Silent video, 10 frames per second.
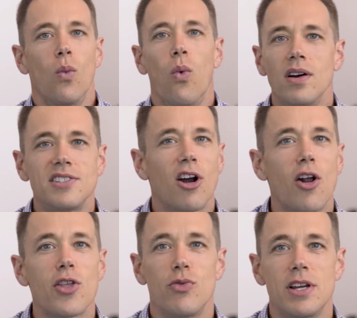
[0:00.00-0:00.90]
What
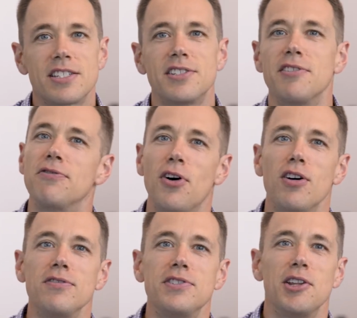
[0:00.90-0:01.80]
are the risks
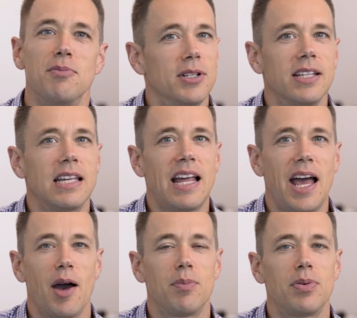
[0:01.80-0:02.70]
involved in building an
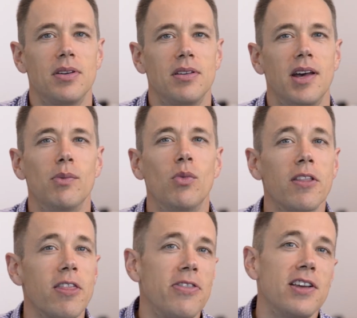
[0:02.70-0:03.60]
app? And
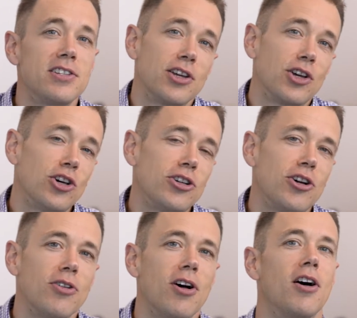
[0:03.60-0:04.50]
what are the things that could
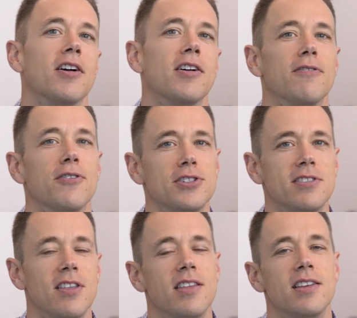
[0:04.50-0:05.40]
go wrong versus
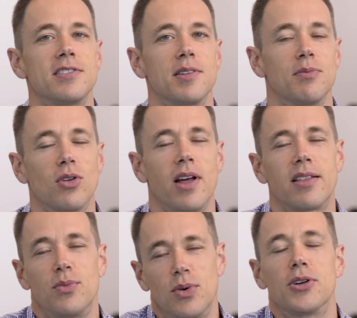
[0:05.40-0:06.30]
the things that more
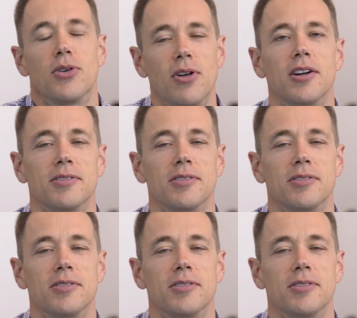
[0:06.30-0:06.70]
likely will go wrong?